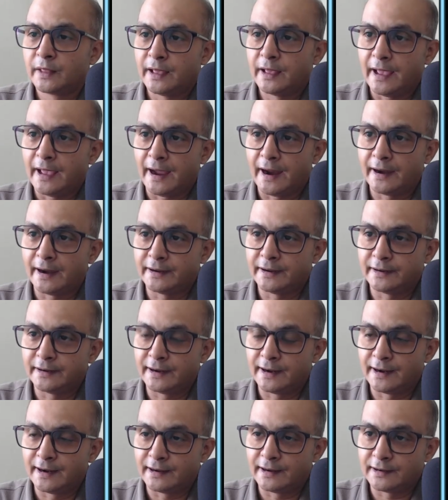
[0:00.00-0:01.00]

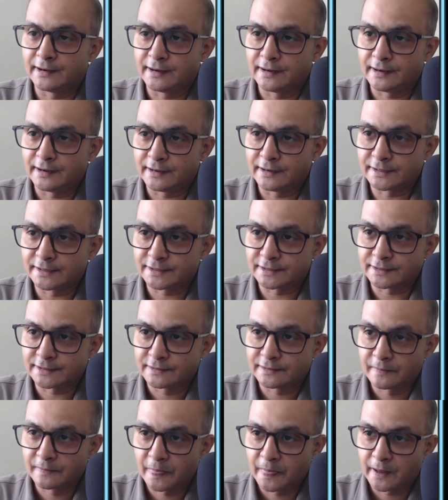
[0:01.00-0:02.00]
and this
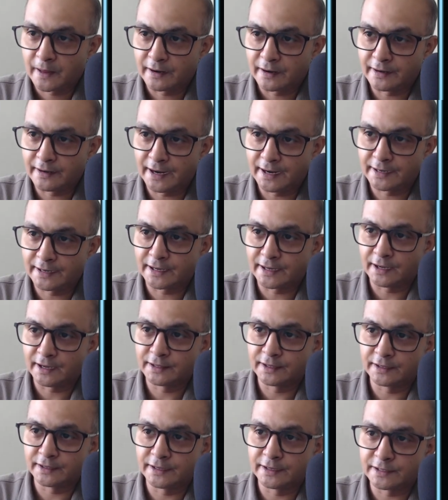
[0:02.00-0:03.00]
delta,
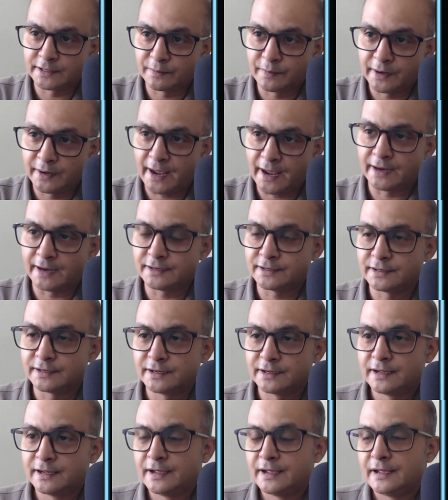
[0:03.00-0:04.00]
the determinant,
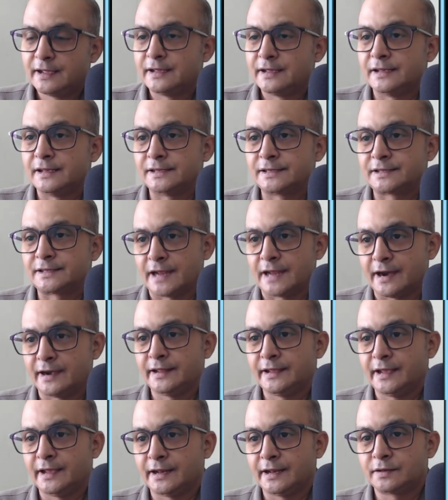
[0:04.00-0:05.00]
is
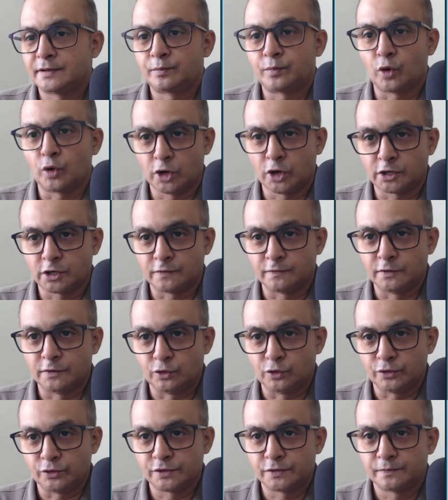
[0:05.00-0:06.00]
standing at product of the
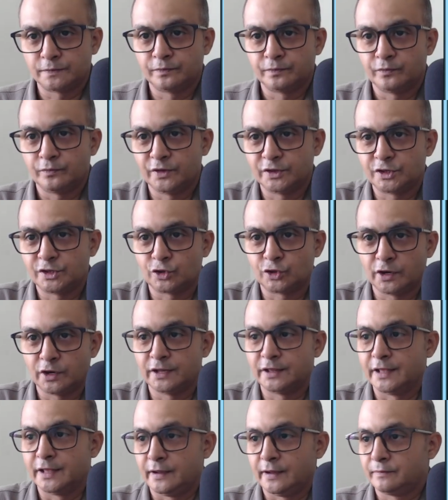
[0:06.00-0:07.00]
roots, which is already
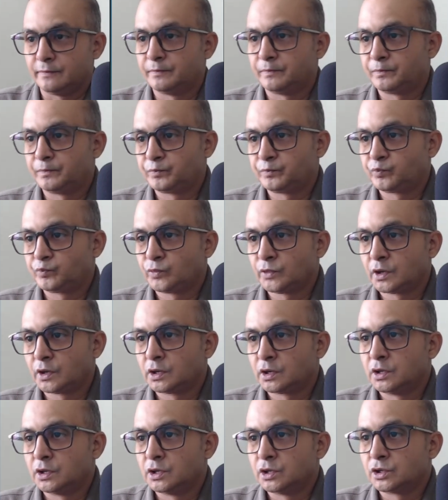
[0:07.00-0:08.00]
there.
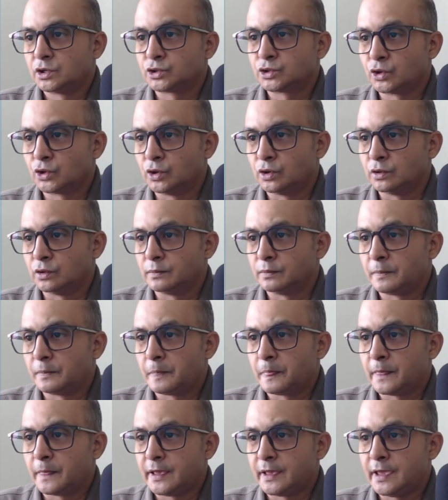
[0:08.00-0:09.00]
So
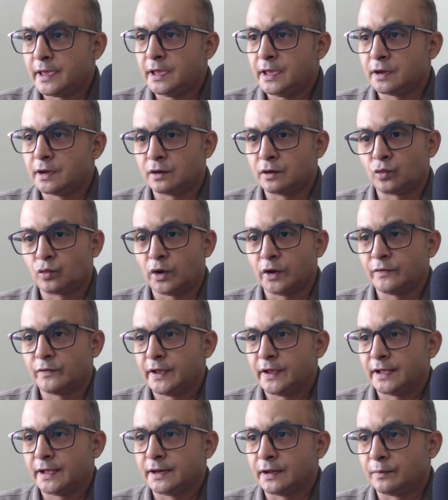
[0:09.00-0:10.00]
here what we
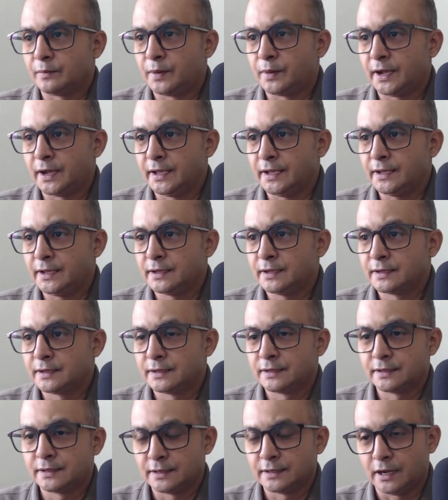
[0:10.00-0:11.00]
can apply,
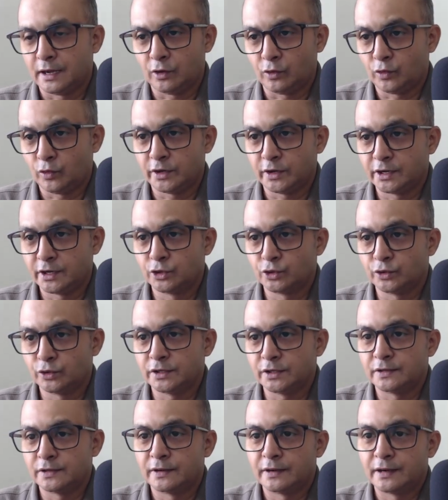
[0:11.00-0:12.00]
or what you can
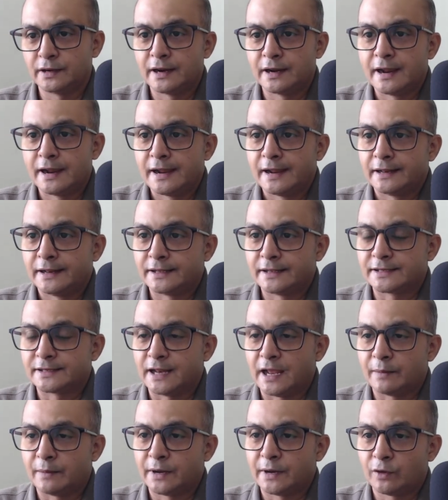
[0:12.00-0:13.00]
do is
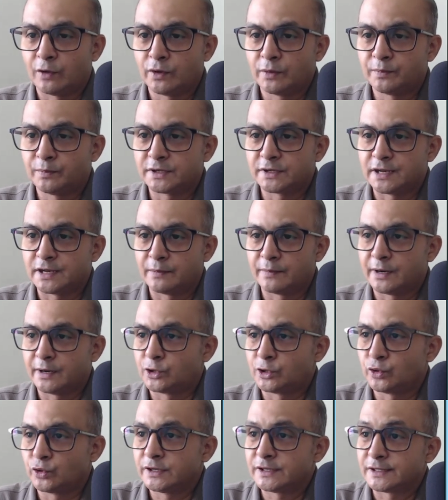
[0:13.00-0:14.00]
lambda 1 plus lambda
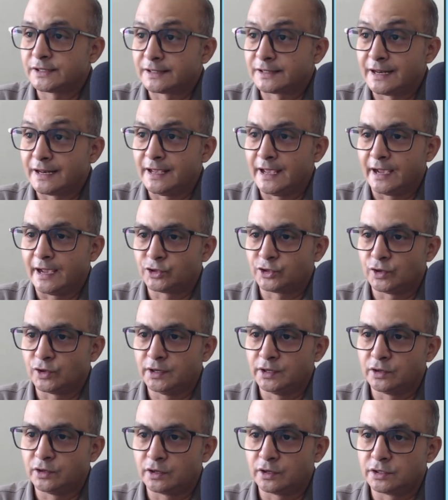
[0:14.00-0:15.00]
2 is 3
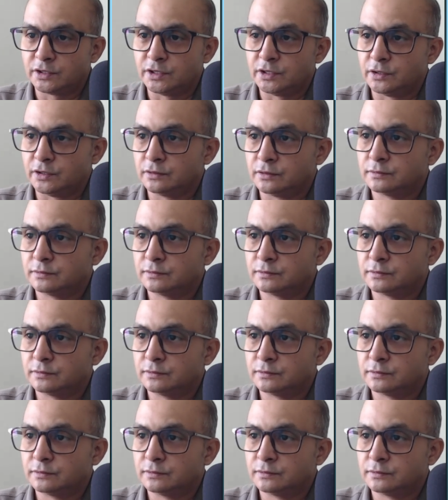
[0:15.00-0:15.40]
actually, not 0.